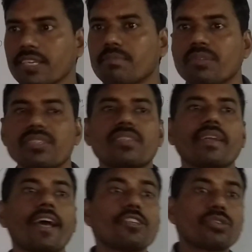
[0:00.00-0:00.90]
means
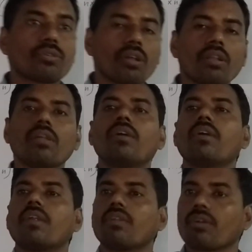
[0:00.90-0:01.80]
natural
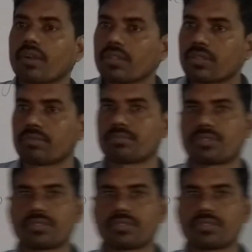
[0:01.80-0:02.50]
logarithms.